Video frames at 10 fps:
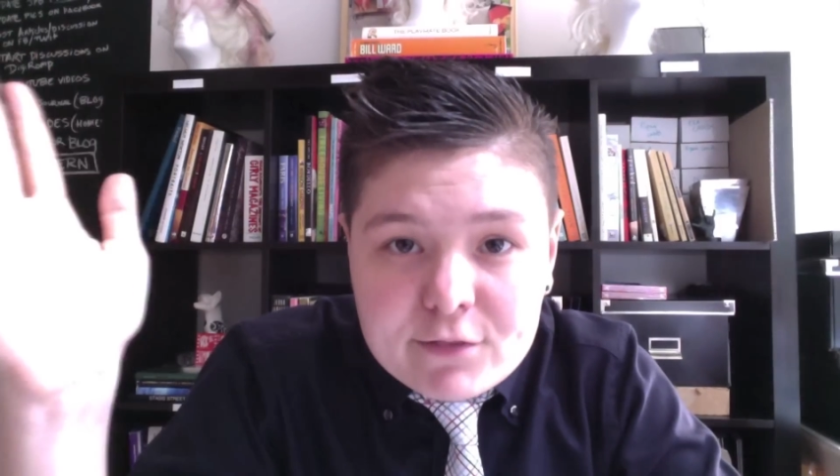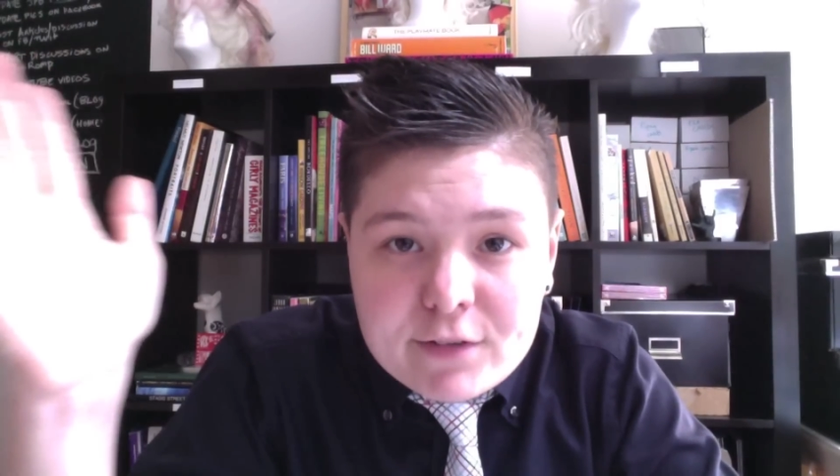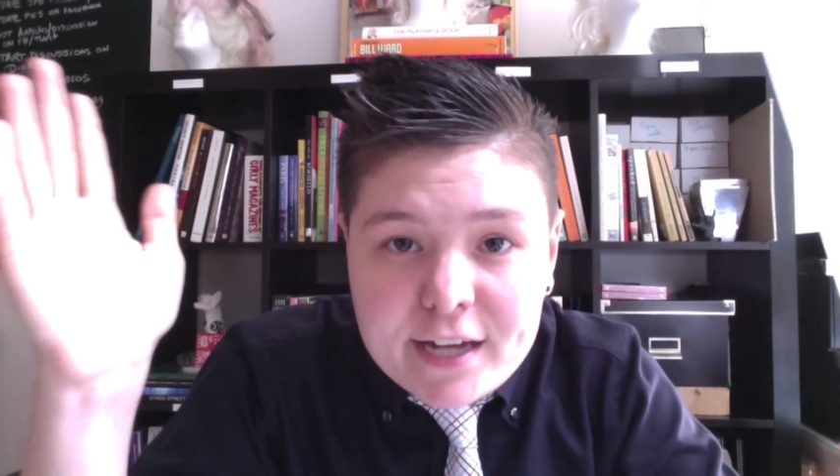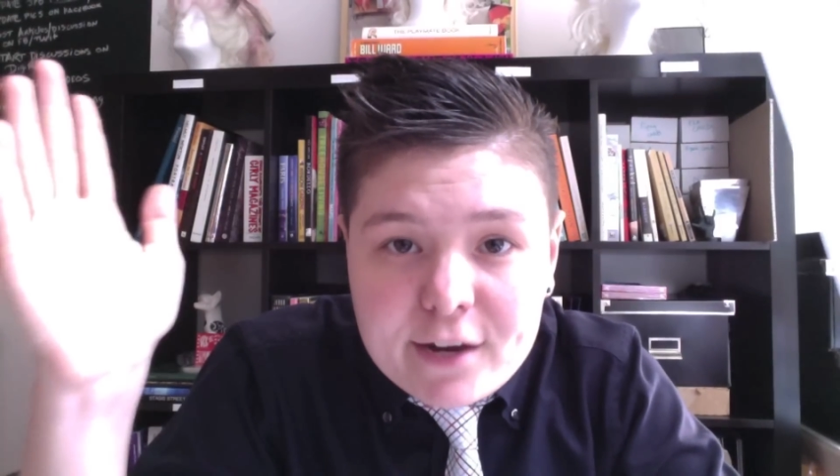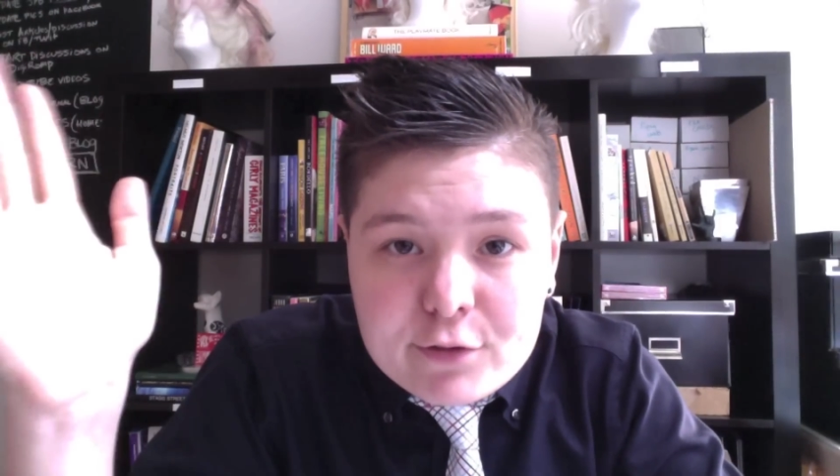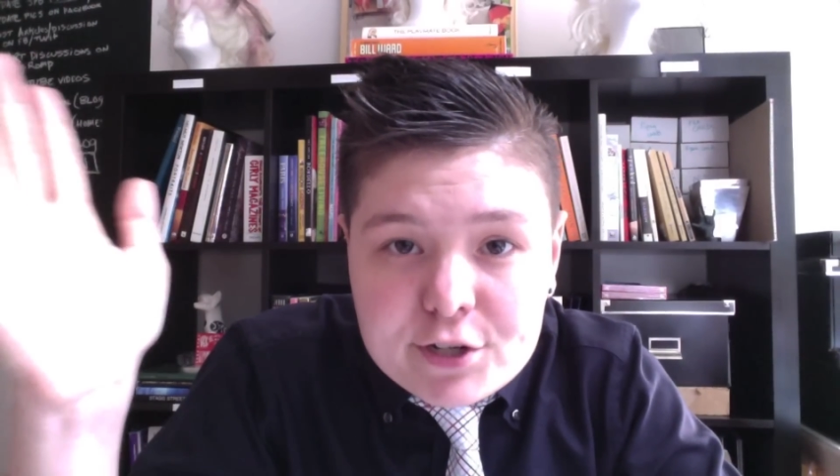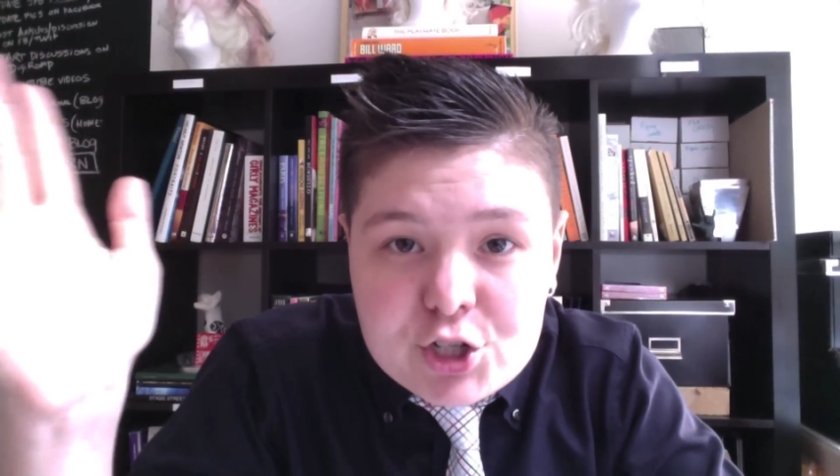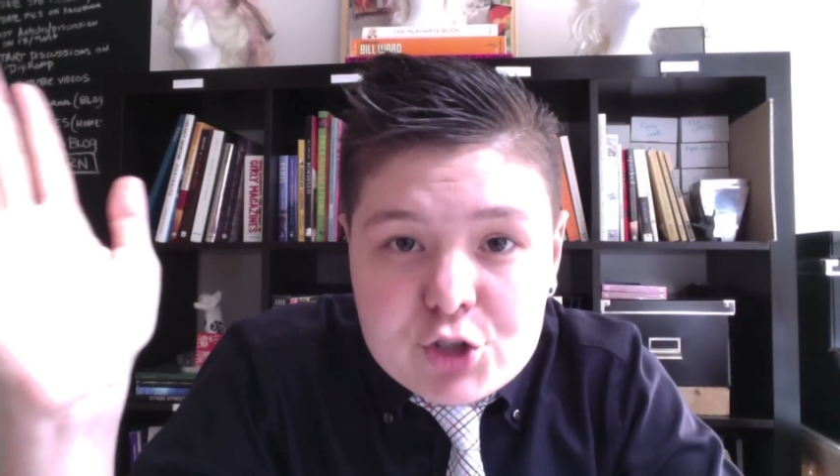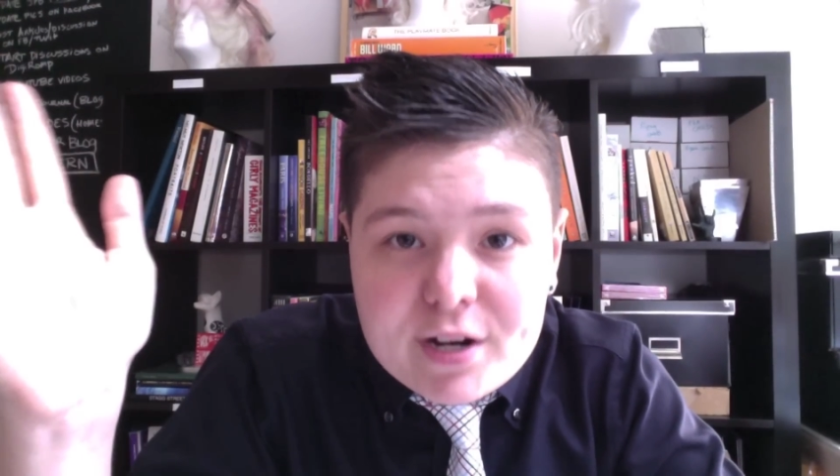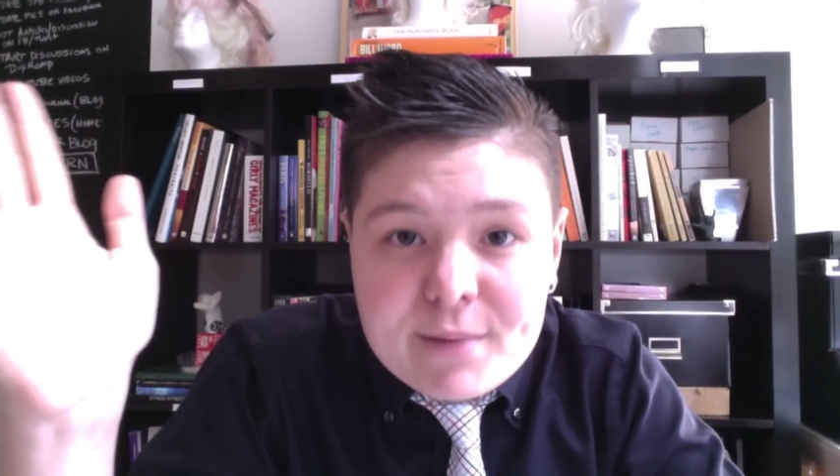living every
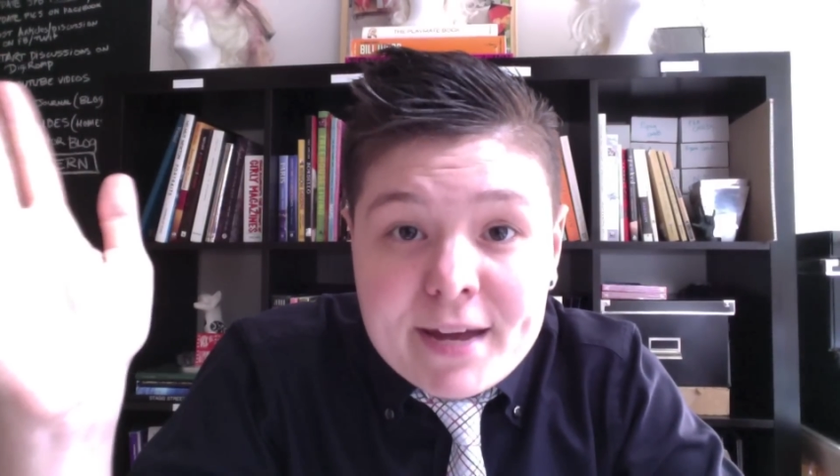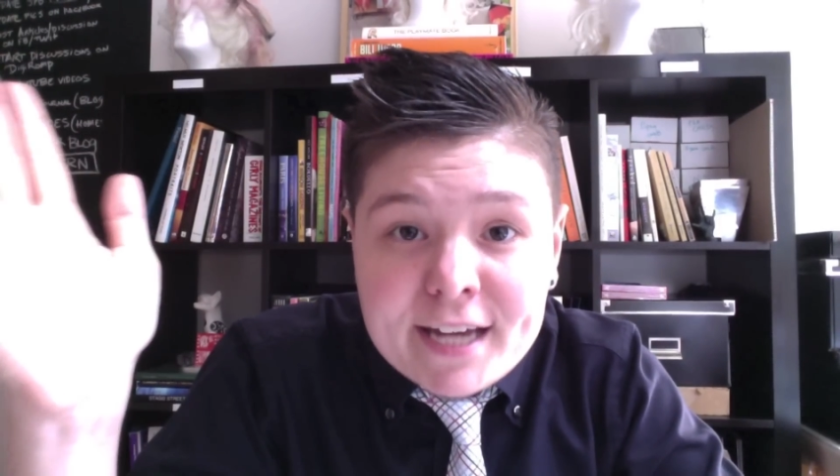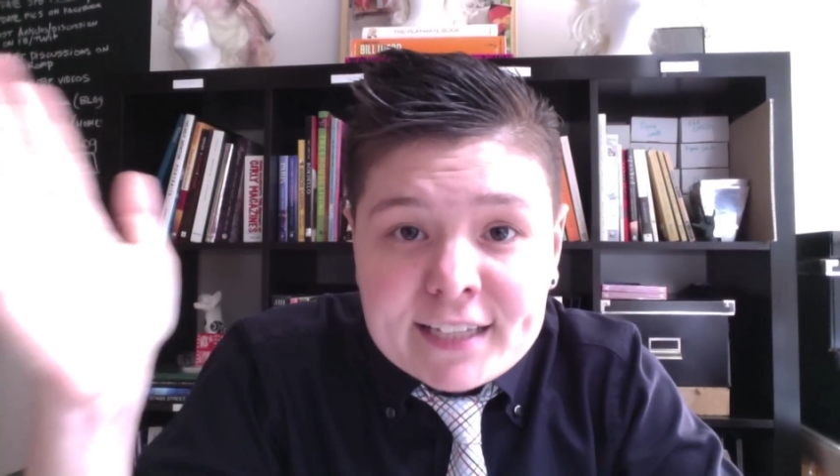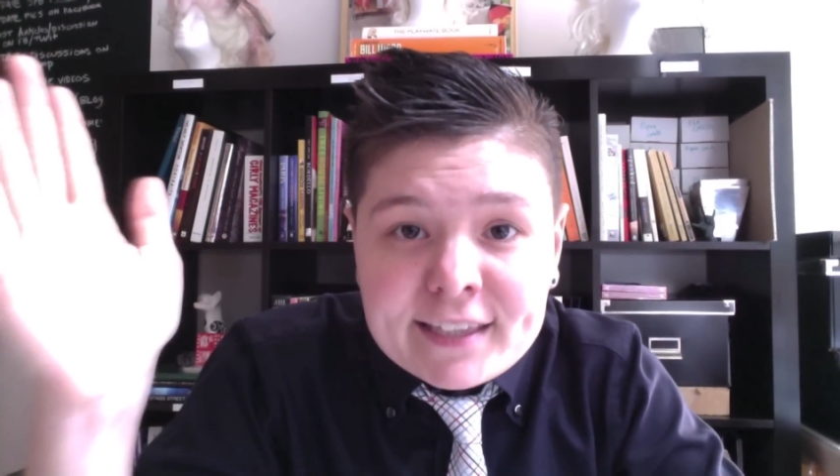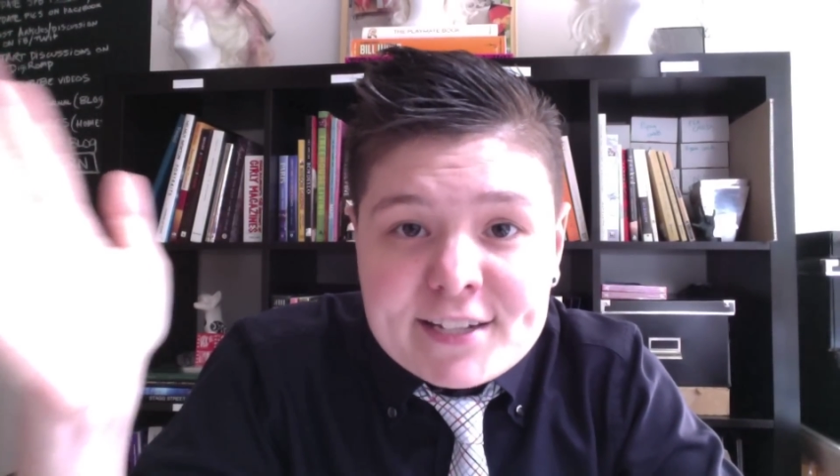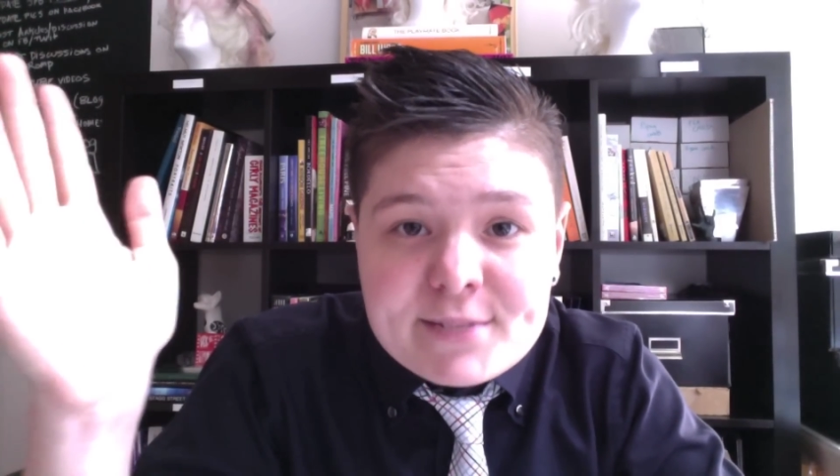straight man and